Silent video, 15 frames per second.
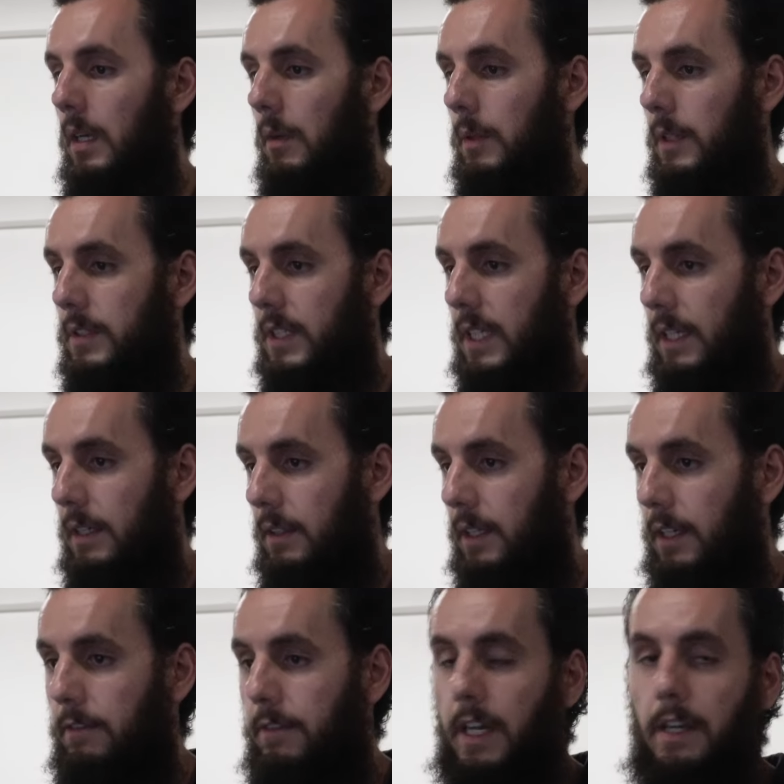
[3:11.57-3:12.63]
what is that,
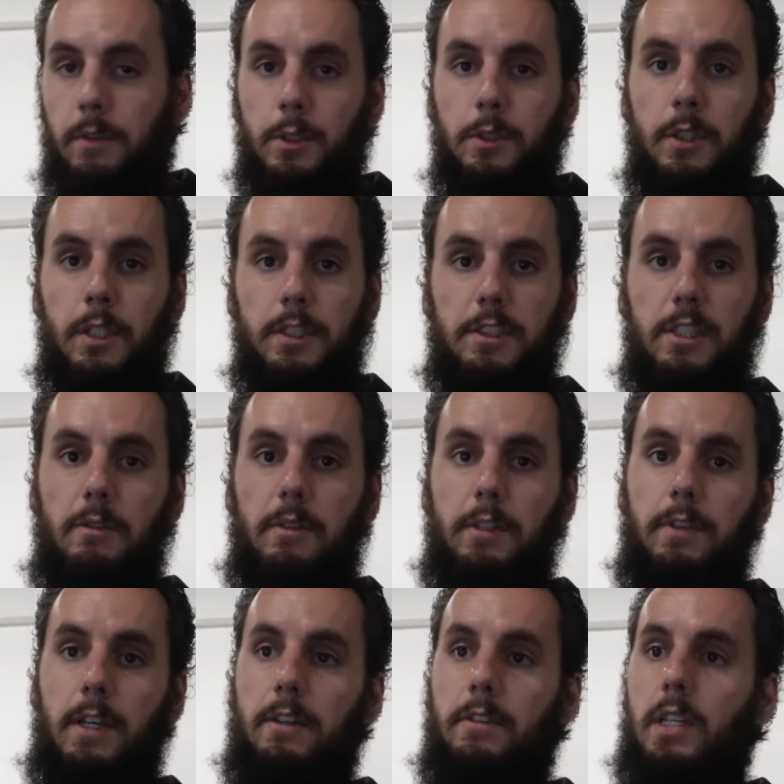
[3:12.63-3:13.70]
like
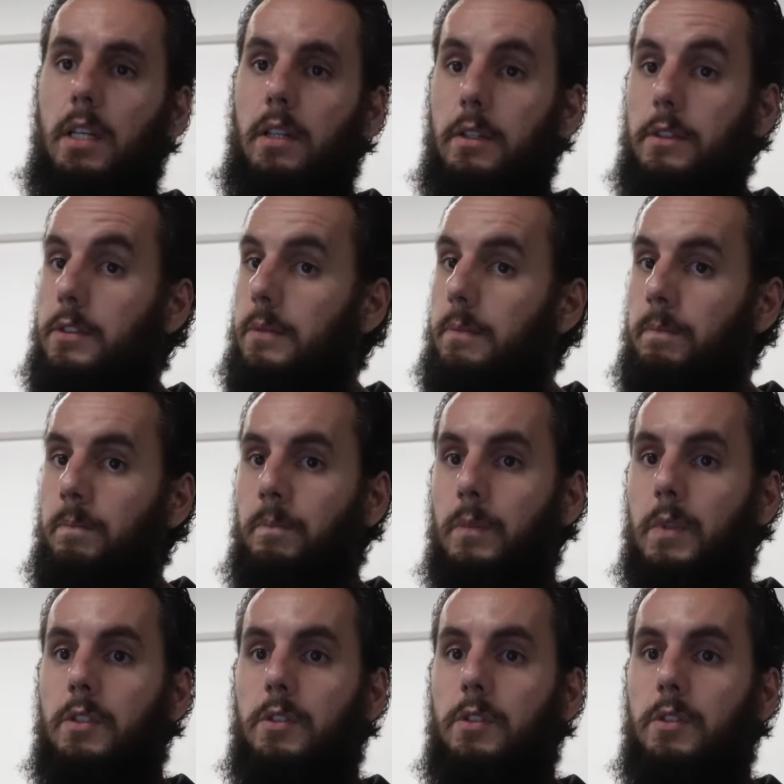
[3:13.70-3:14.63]
$575?